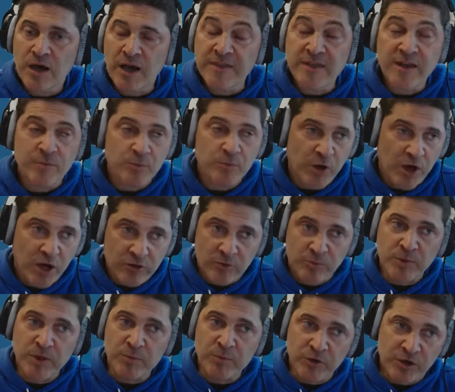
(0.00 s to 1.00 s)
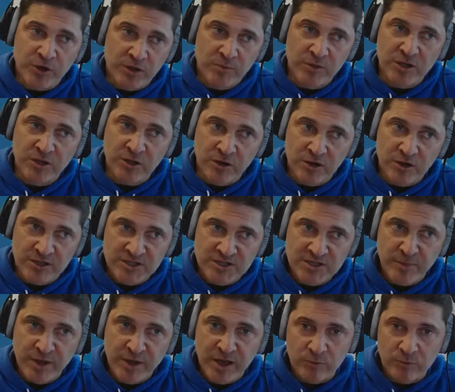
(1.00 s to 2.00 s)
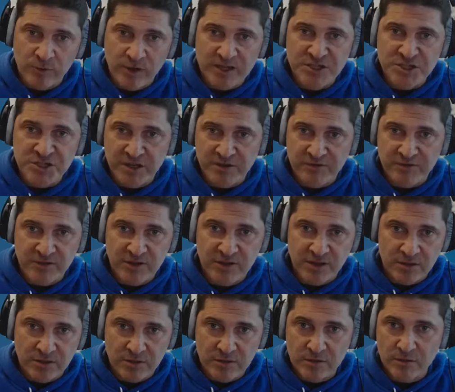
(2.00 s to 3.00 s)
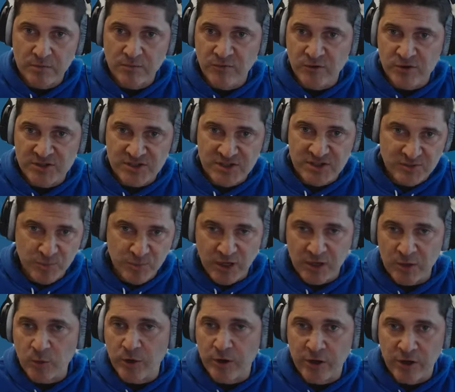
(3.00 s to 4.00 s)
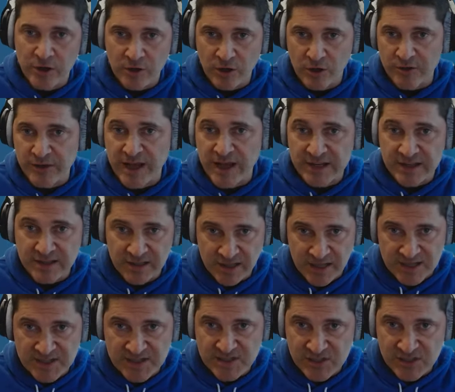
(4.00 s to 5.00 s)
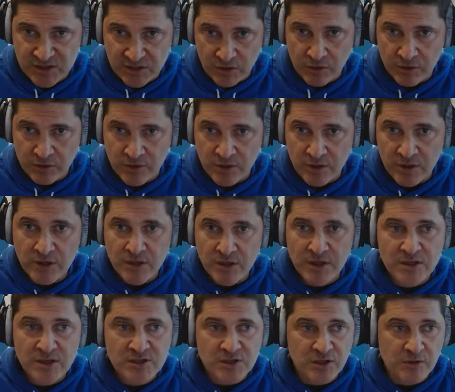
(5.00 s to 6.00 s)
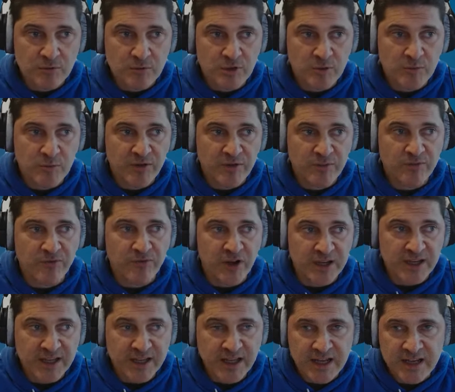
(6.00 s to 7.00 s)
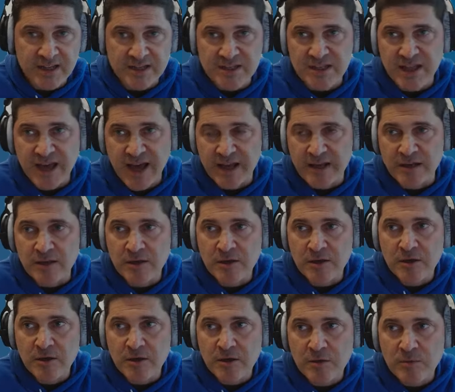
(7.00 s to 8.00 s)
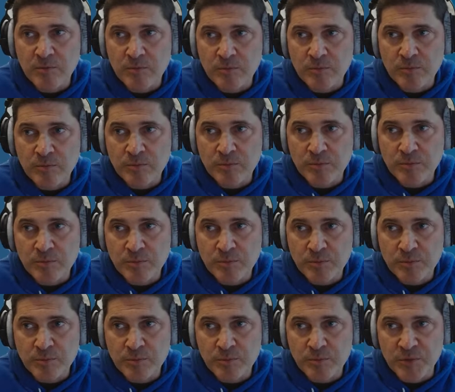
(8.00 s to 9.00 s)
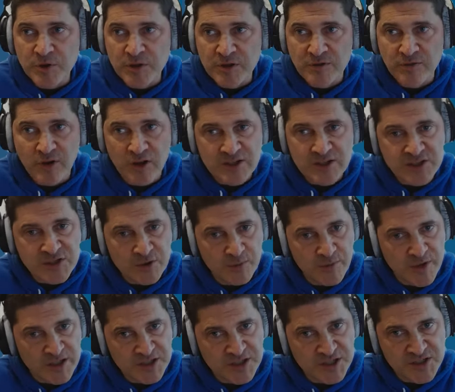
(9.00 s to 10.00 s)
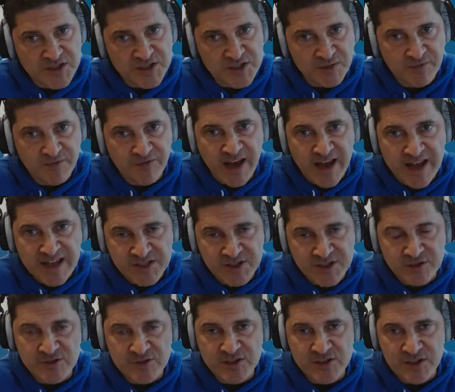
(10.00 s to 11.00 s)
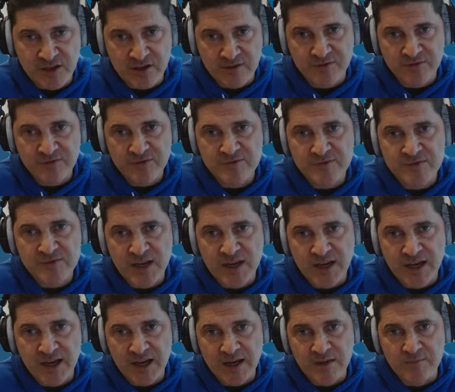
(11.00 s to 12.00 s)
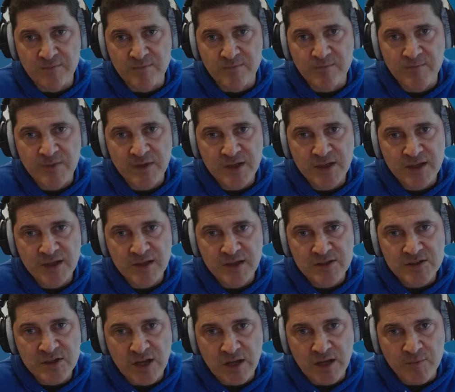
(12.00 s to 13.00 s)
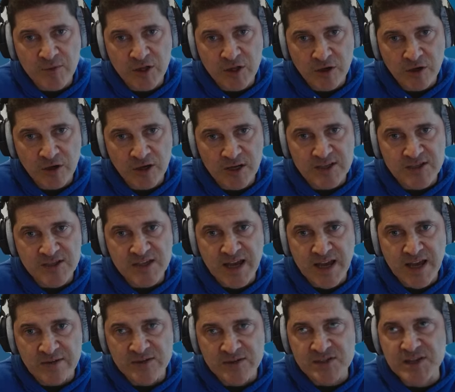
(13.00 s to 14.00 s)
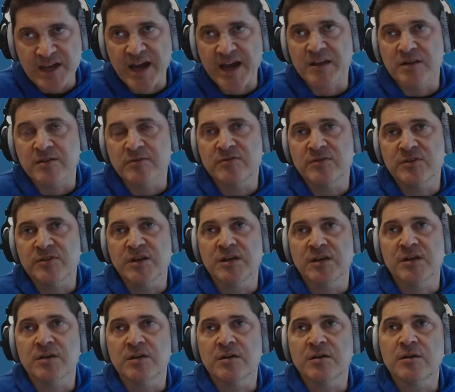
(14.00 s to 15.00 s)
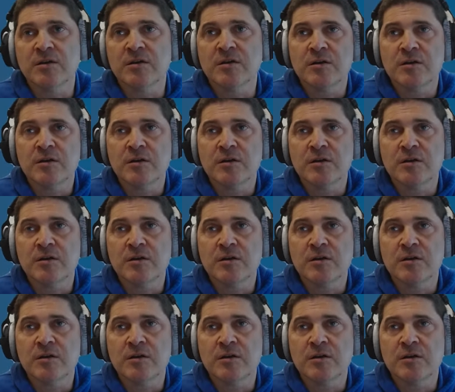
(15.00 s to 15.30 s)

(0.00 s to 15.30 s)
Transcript: I think other people are going to be curious about Redshift and versus BigQuery and all that and the lessons learned. So it'd be fun to get into that. But you've also mentioned some faster stuff. So I'm curious, outside of the